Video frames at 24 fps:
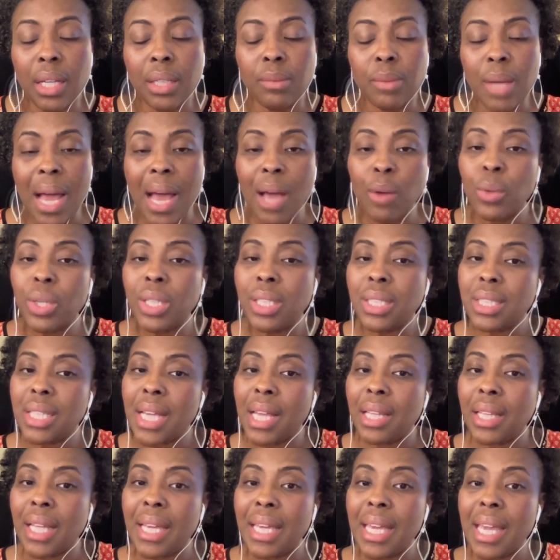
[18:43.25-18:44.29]
I would say,
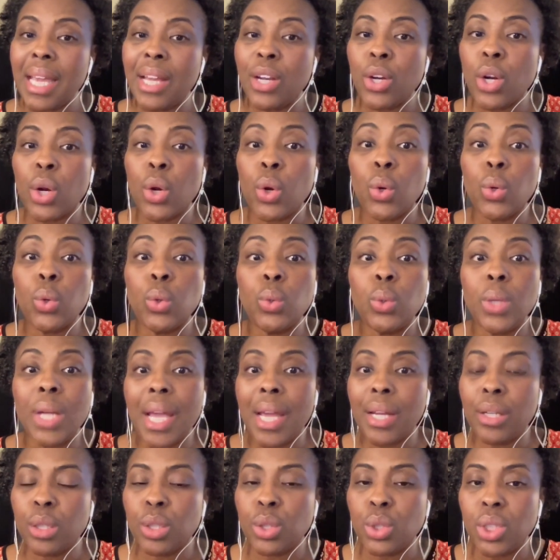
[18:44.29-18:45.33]
like in our own
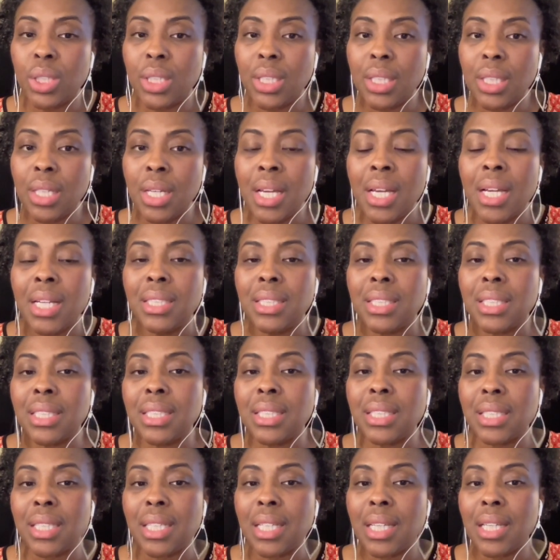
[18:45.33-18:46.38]
energy to
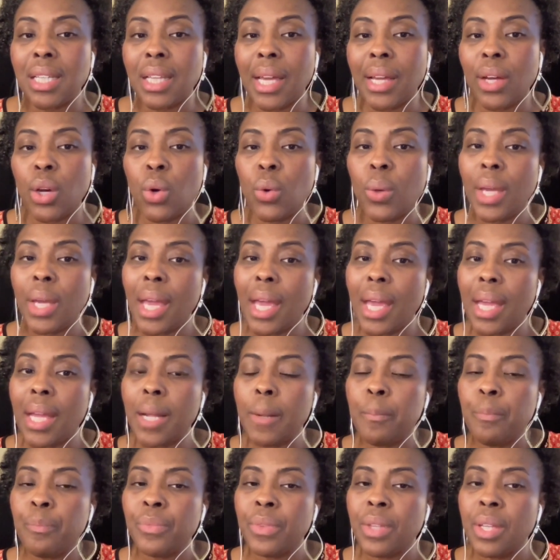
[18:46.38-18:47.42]
see, like, okay,
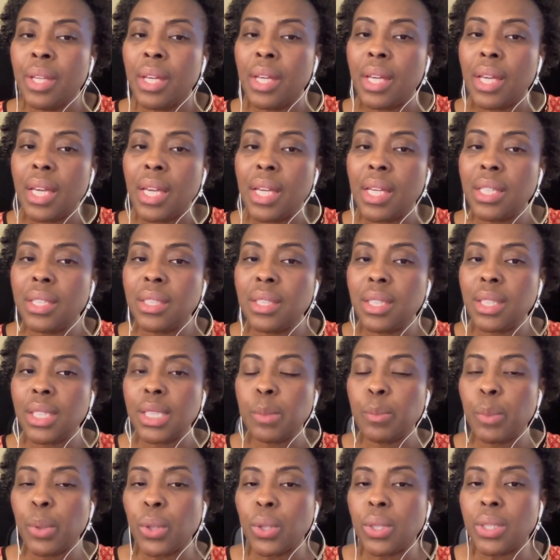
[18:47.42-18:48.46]
is this
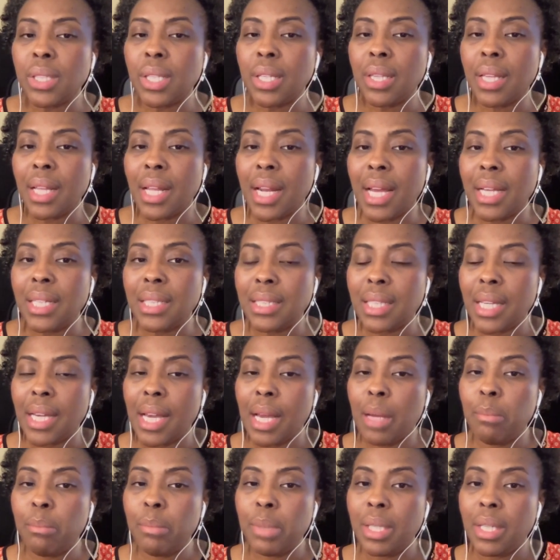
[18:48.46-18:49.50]
person that I say
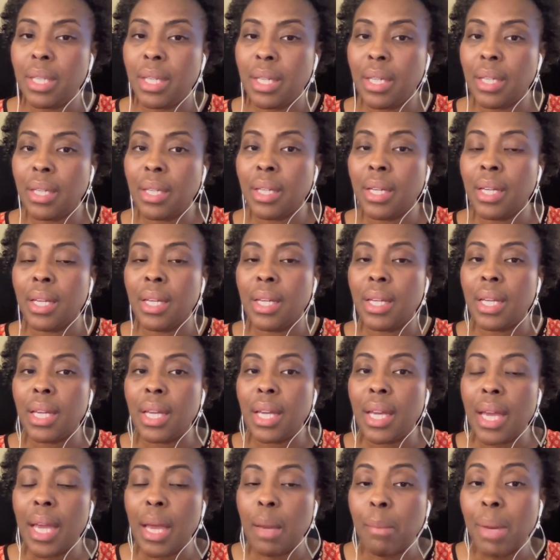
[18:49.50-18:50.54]
I'm being,
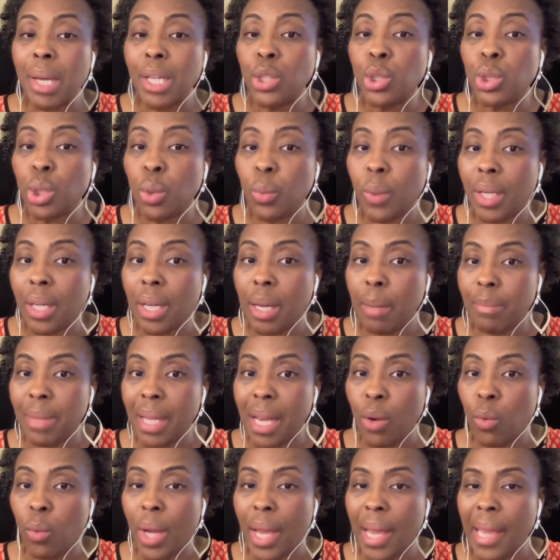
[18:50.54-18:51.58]
am I showing up that
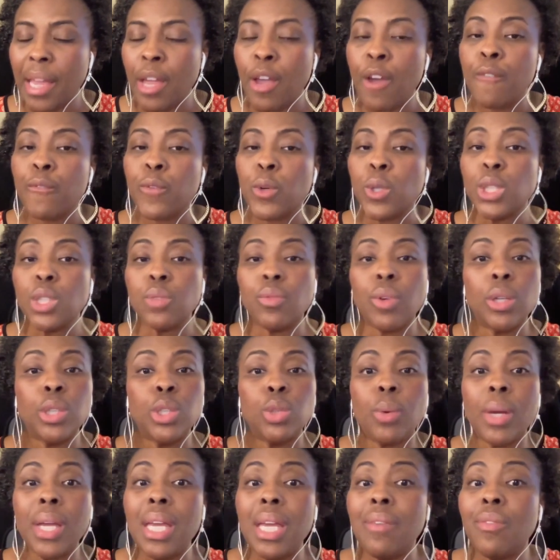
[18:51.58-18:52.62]
way? First of all, do
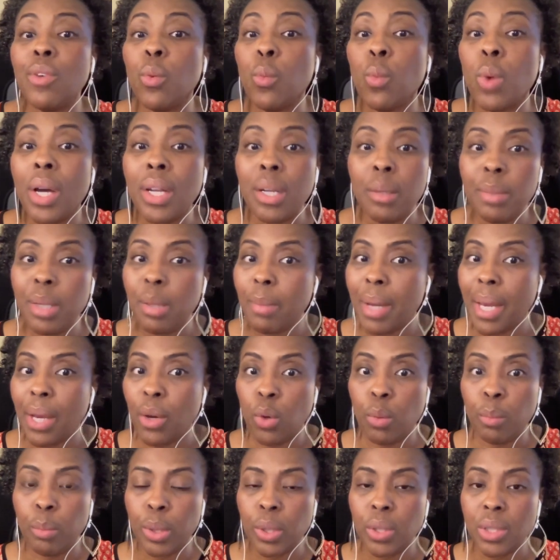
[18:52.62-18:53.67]
I even want to be my own
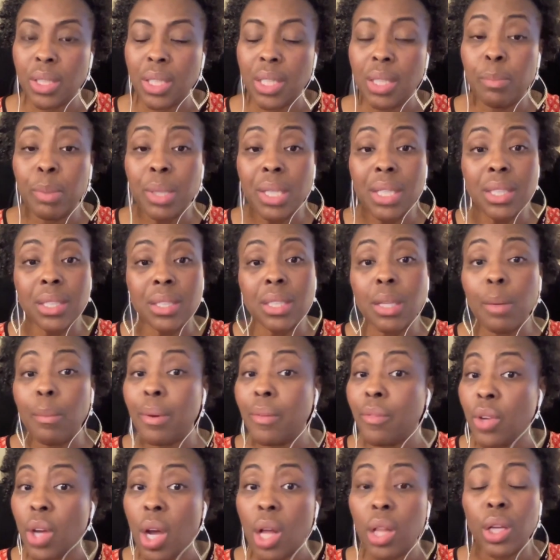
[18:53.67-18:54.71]
person? Because some of
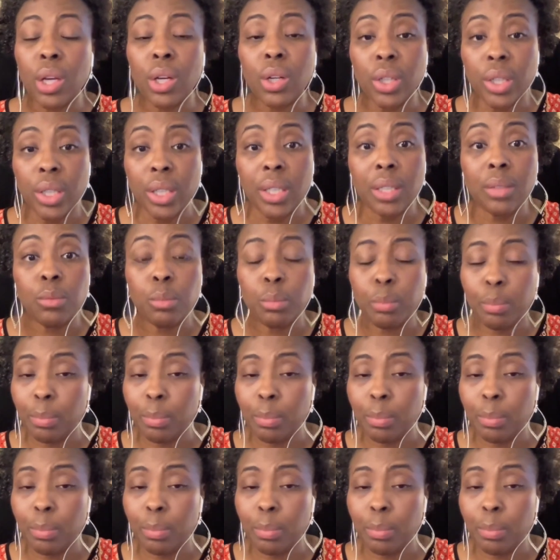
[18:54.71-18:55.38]
y'all are good